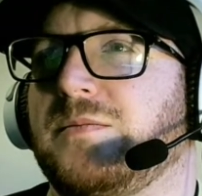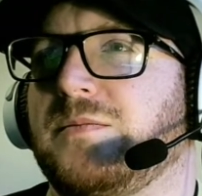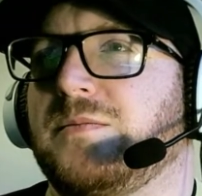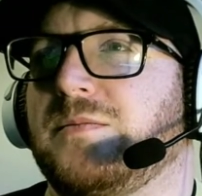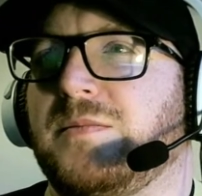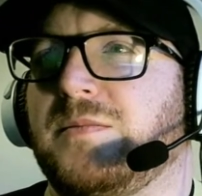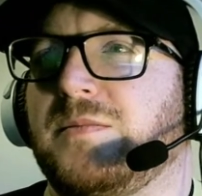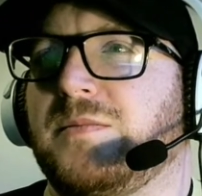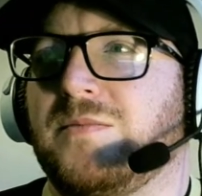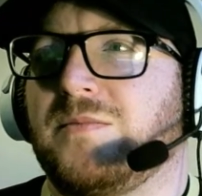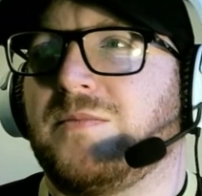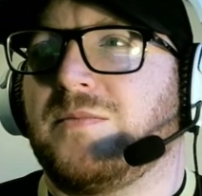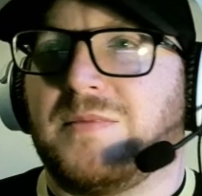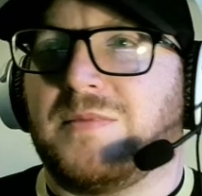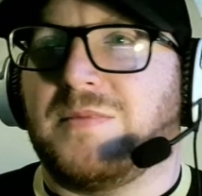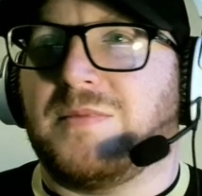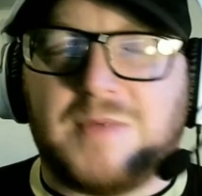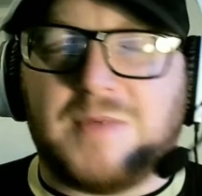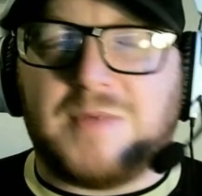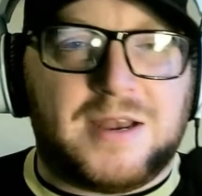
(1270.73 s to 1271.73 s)
kind of
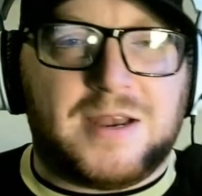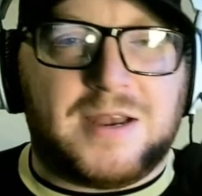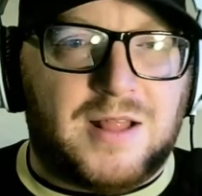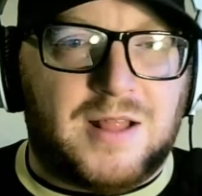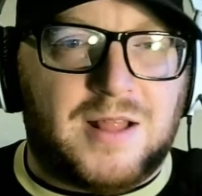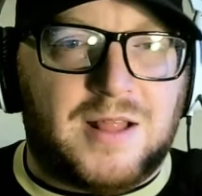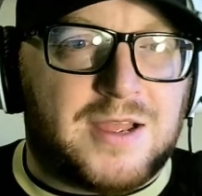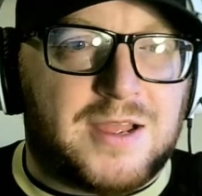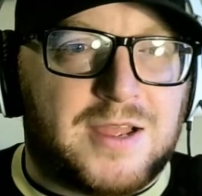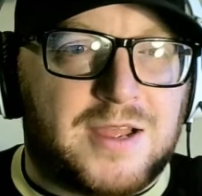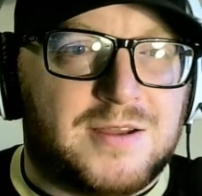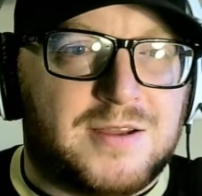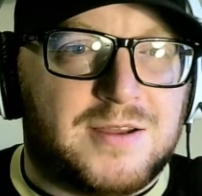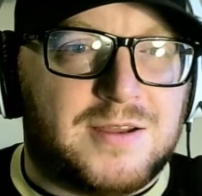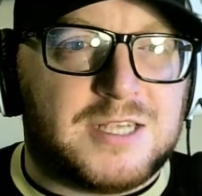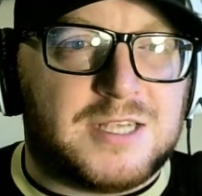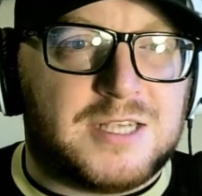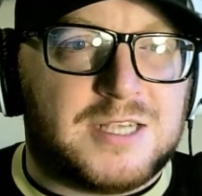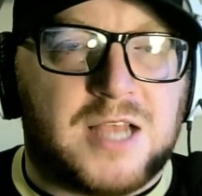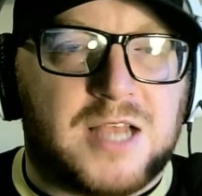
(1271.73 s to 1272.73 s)
like a spare
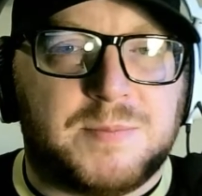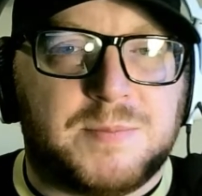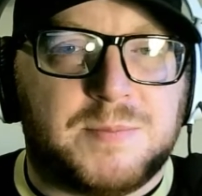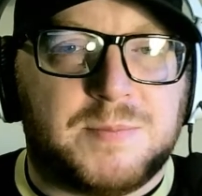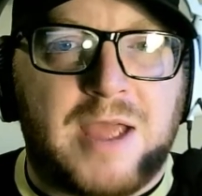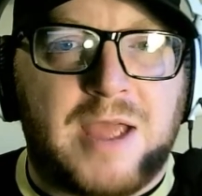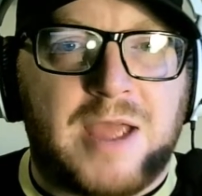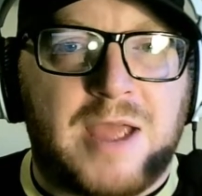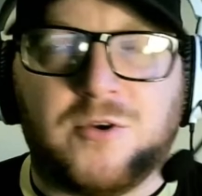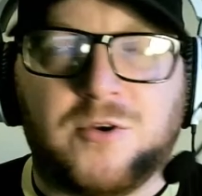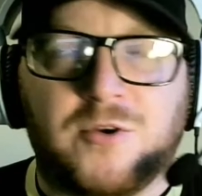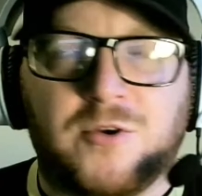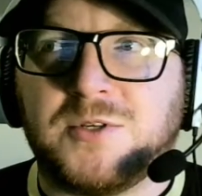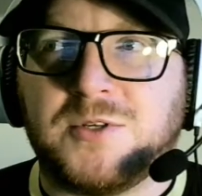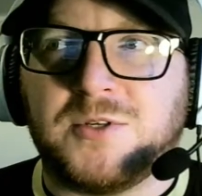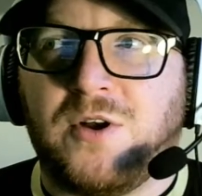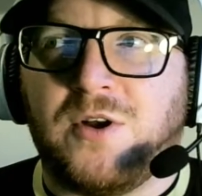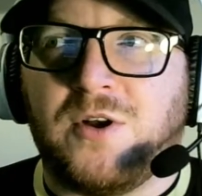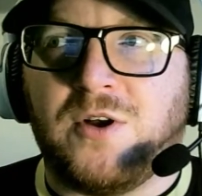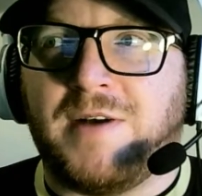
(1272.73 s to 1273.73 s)
room sort of vibe,
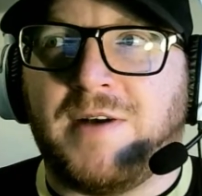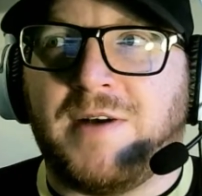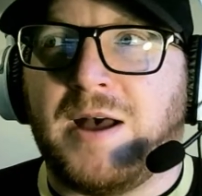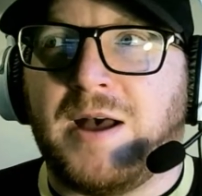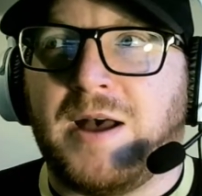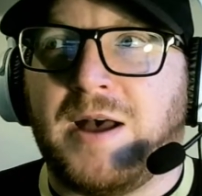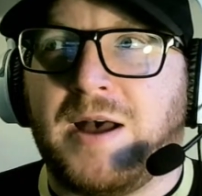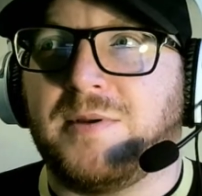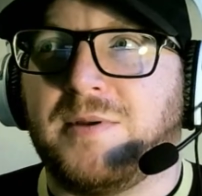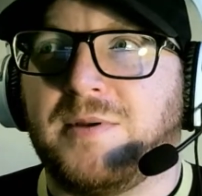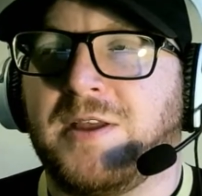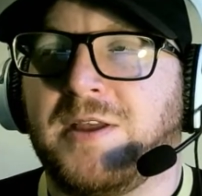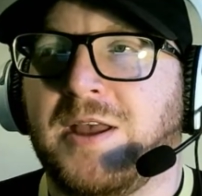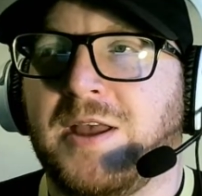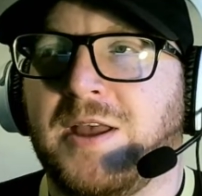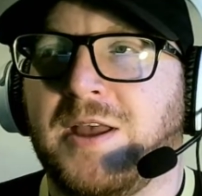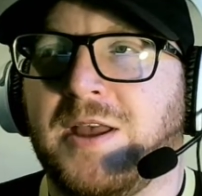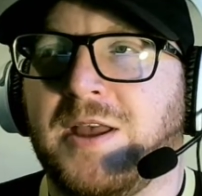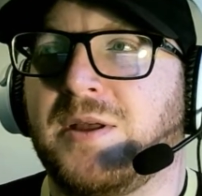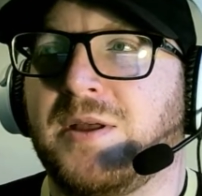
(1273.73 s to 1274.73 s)
if you get me.
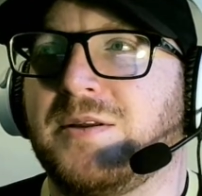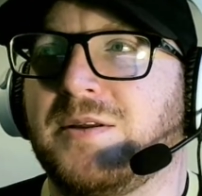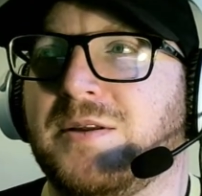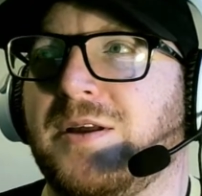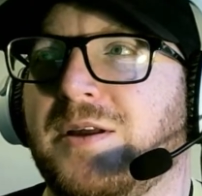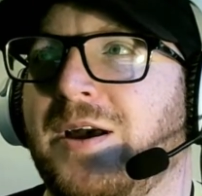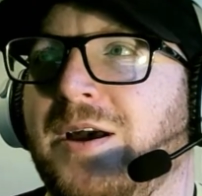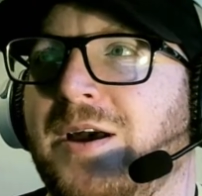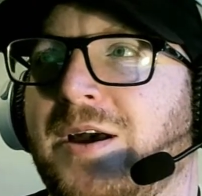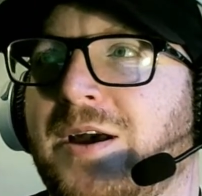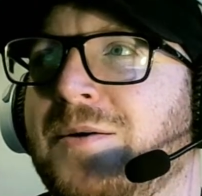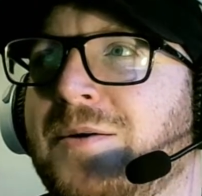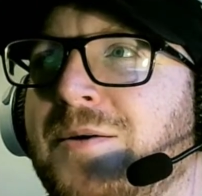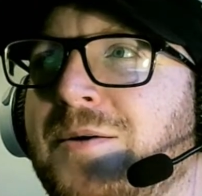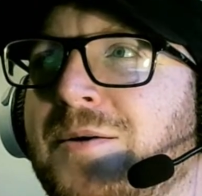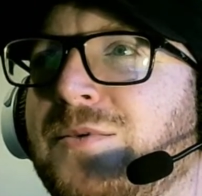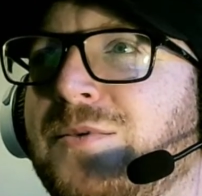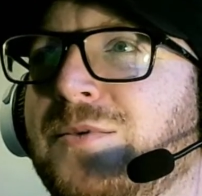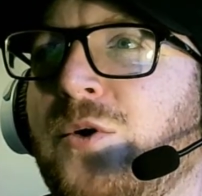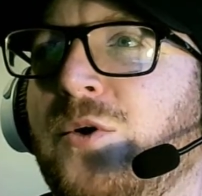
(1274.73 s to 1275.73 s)
Don't want to
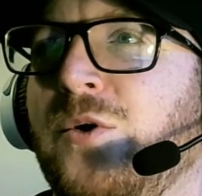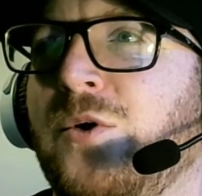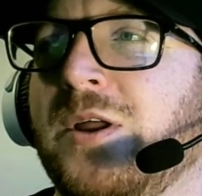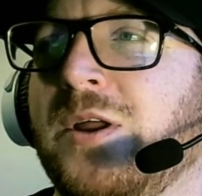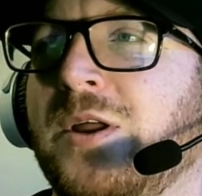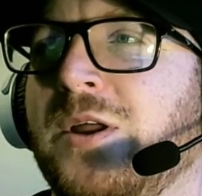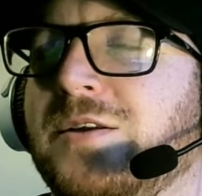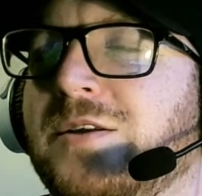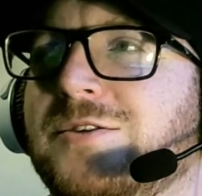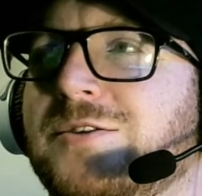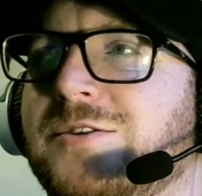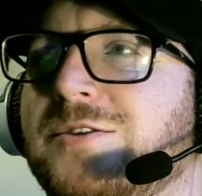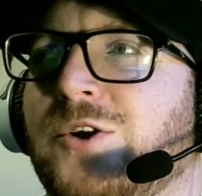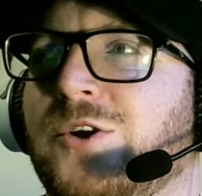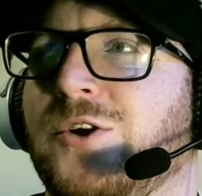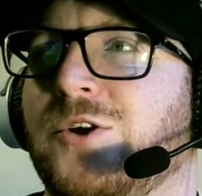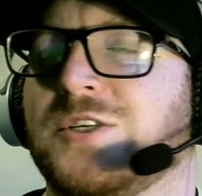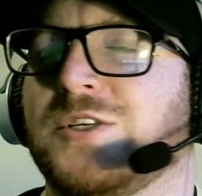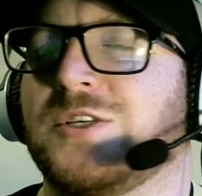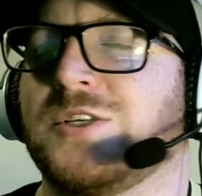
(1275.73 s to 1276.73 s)
sort of just have a
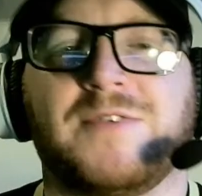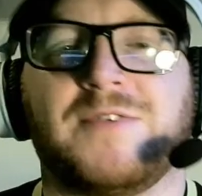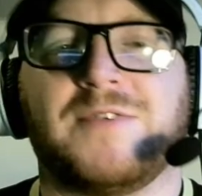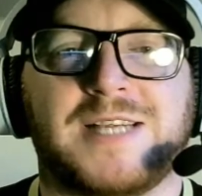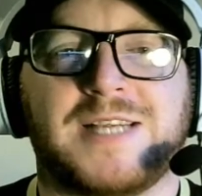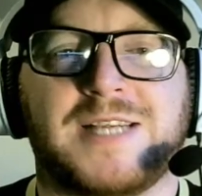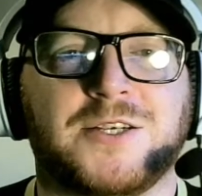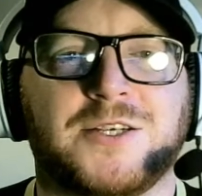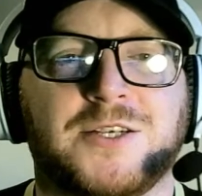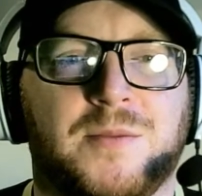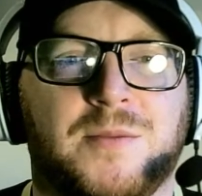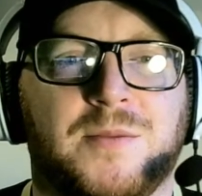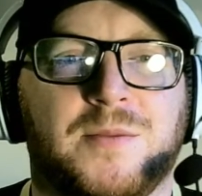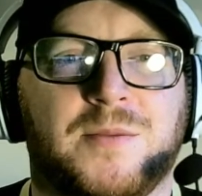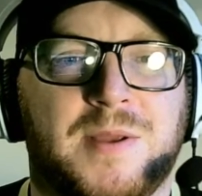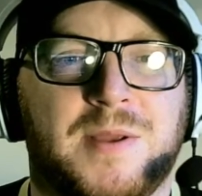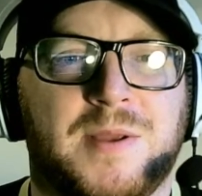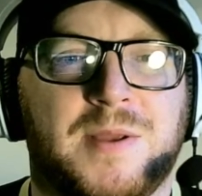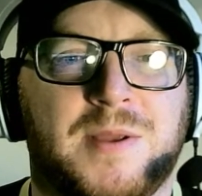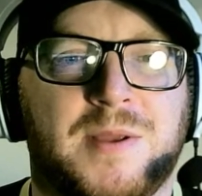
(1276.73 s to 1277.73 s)
section that people go, well,
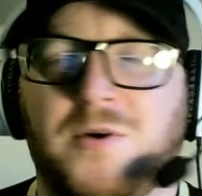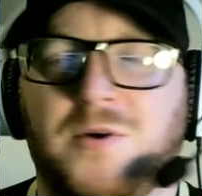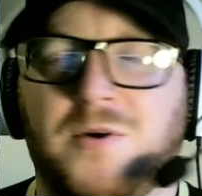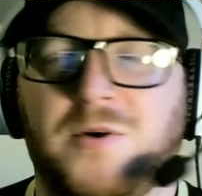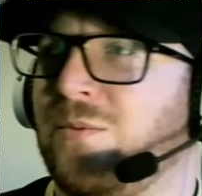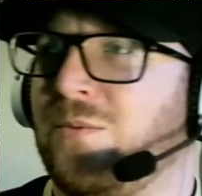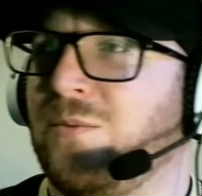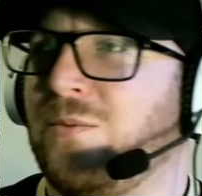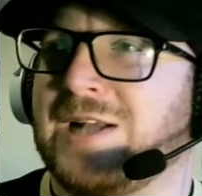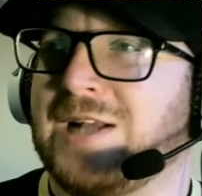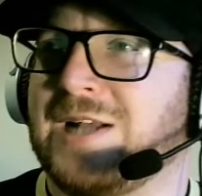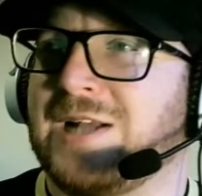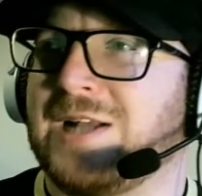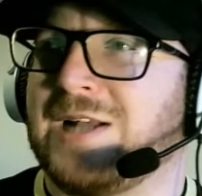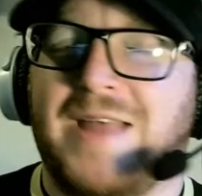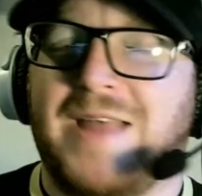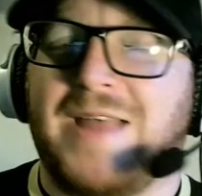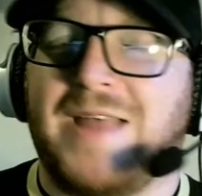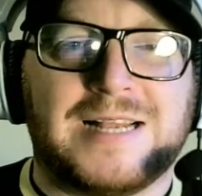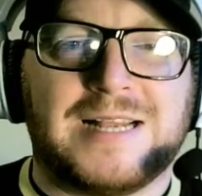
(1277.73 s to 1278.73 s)
why's that there? It
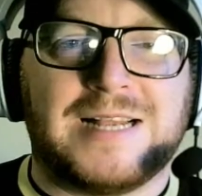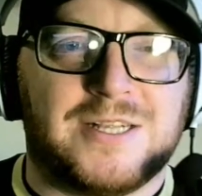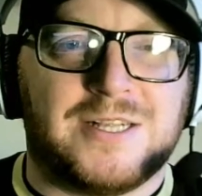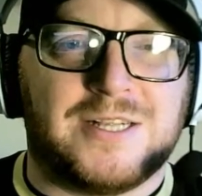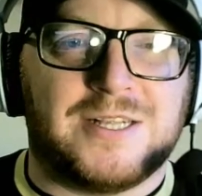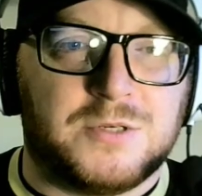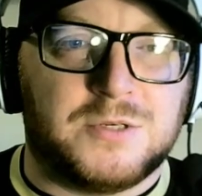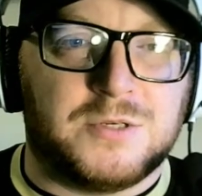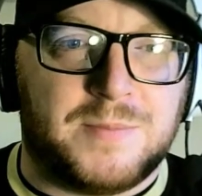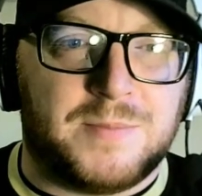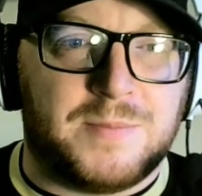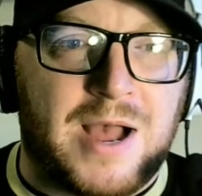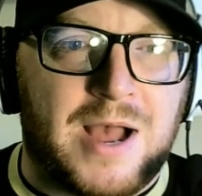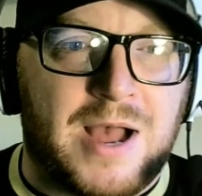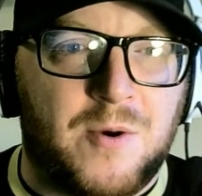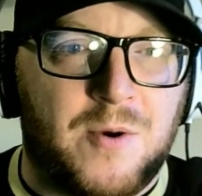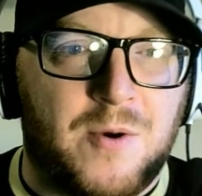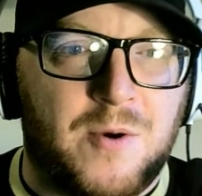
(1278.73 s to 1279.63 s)
looks a bit out of place.